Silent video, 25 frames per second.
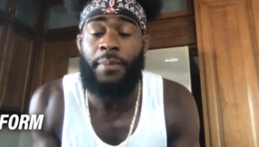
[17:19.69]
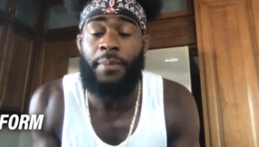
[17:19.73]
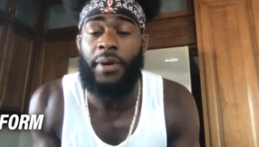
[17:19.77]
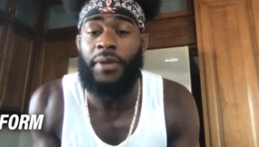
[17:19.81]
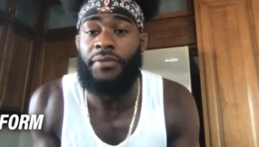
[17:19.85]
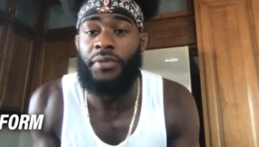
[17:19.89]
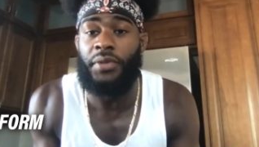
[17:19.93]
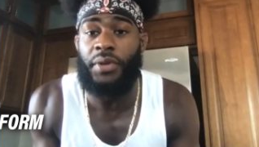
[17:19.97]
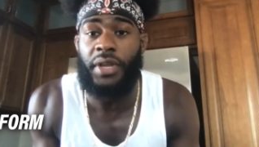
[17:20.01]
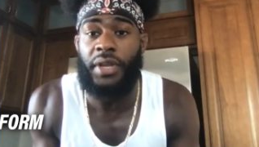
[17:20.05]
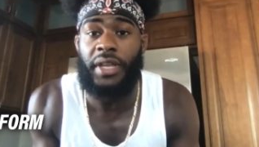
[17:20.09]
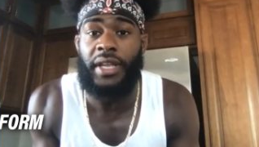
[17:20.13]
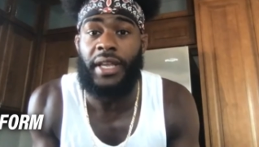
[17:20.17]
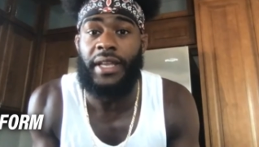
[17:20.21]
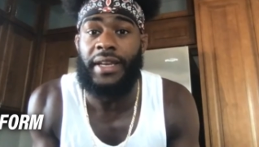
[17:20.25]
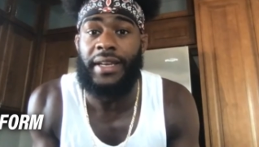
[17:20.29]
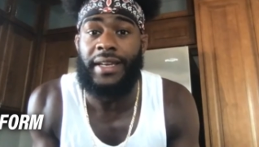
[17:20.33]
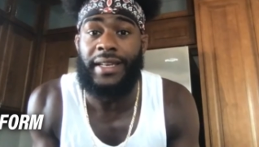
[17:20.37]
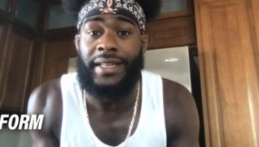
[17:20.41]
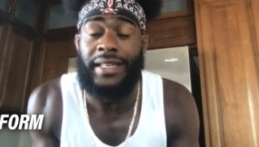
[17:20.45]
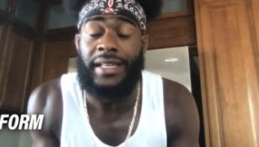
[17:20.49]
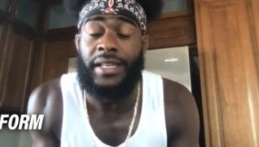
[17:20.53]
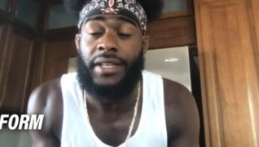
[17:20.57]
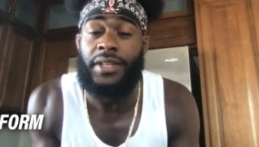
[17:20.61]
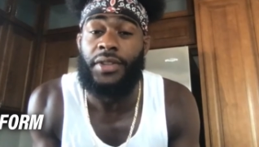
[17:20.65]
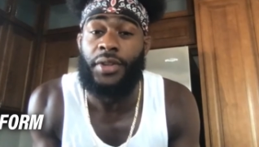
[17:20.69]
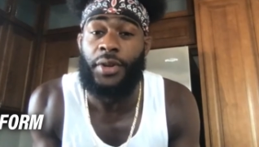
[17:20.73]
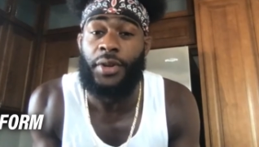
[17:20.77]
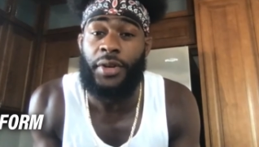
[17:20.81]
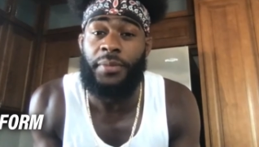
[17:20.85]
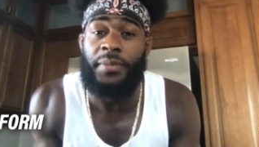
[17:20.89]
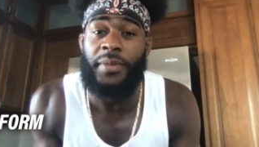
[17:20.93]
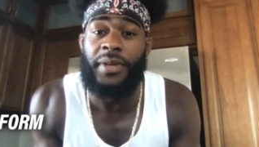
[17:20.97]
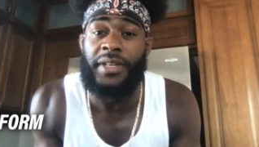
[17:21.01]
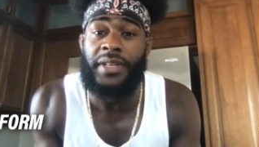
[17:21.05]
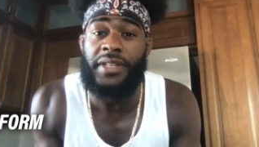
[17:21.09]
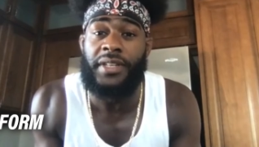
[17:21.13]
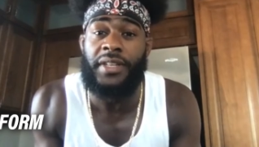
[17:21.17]
but if you could get in at least 30
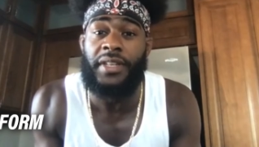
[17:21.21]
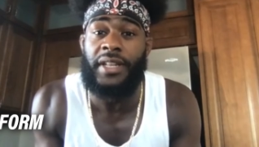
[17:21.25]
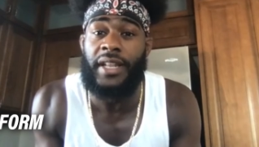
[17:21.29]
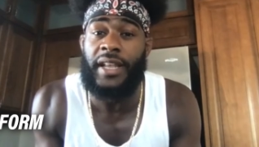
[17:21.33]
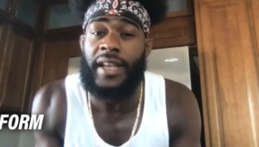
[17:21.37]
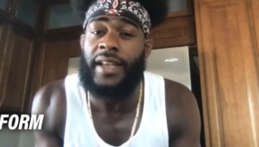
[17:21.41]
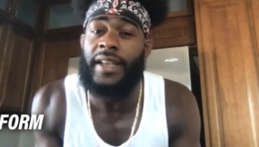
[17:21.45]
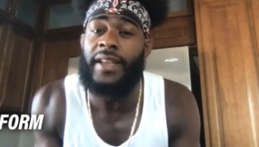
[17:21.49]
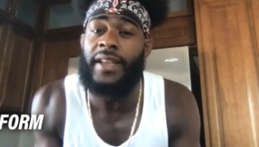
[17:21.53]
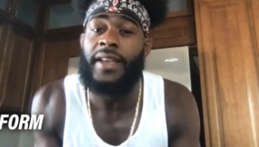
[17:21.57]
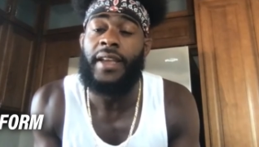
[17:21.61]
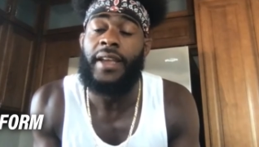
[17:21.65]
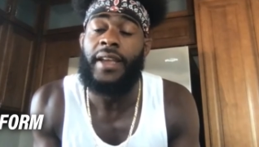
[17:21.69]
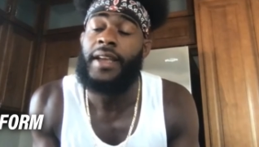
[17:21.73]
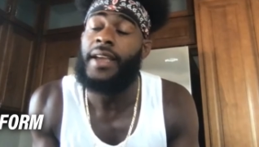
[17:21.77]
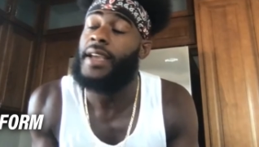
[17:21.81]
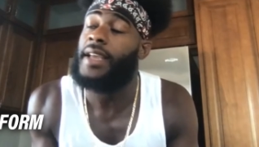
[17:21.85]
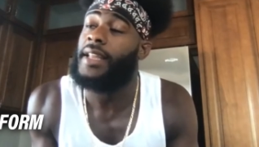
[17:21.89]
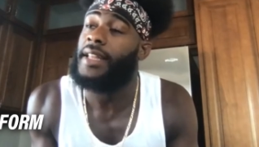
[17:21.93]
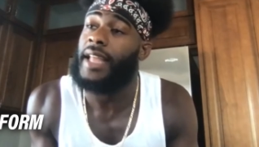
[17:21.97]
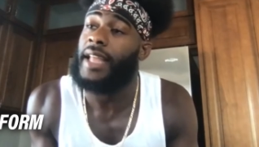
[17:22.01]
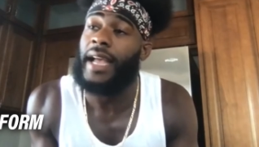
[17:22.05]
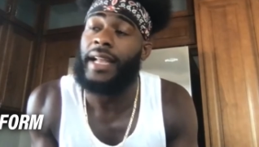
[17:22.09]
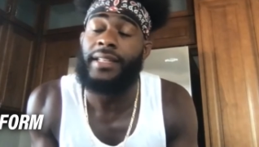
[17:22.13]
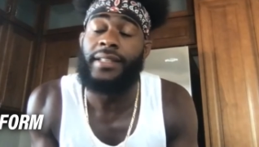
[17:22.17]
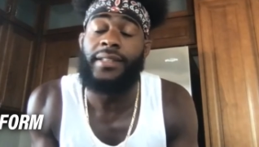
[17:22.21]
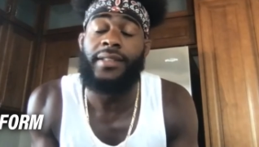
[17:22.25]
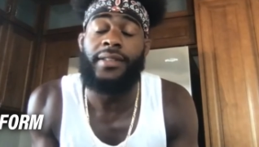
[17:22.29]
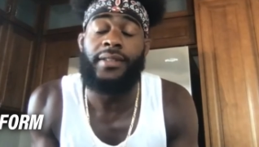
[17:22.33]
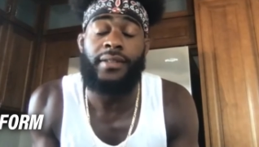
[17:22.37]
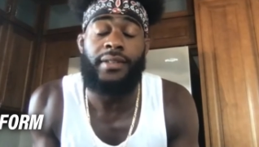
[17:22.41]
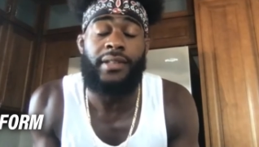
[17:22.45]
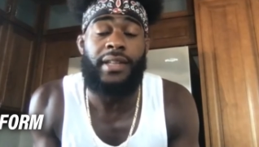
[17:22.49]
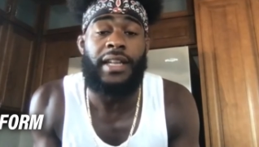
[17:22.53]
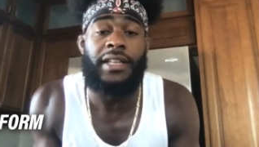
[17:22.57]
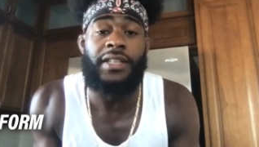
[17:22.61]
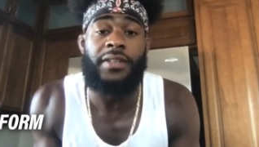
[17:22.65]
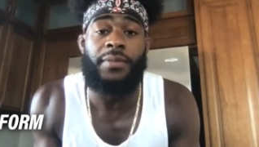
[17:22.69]
minutes a day,
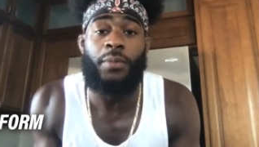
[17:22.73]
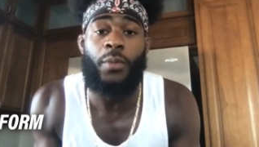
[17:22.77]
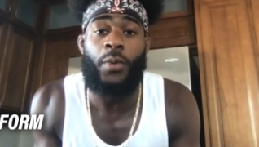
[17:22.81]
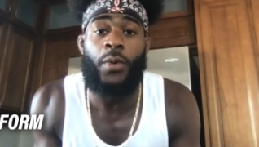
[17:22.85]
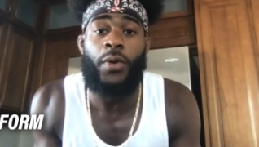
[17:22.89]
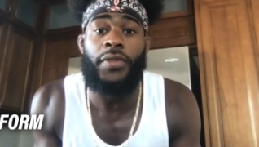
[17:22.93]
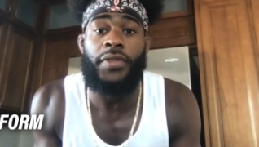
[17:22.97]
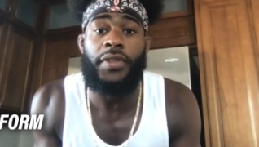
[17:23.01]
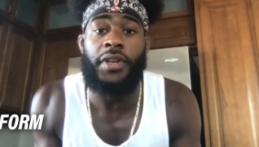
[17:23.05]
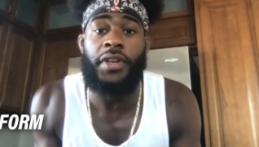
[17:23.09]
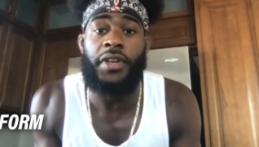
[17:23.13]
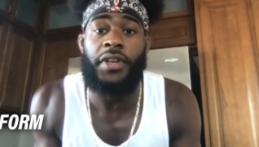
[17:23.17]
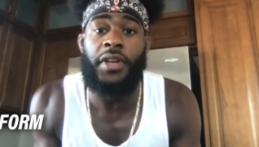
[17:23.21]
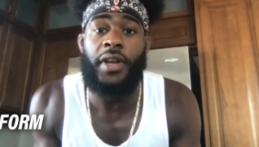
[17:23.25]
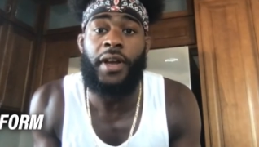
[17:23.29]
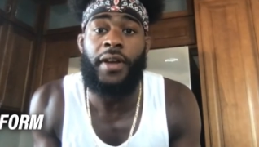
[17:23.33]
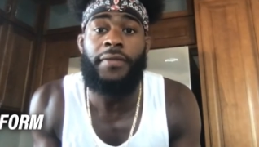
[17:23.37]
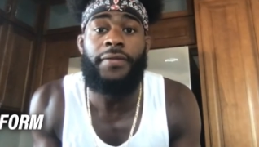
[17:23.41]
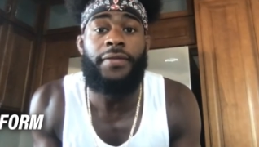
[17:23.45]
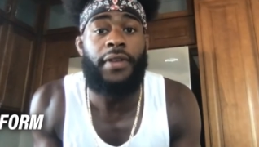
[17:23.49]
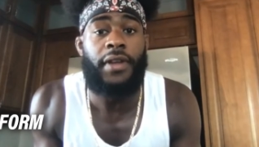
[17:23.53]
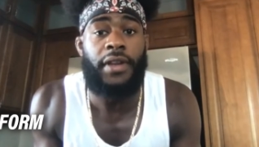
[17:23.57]
that's more than enough.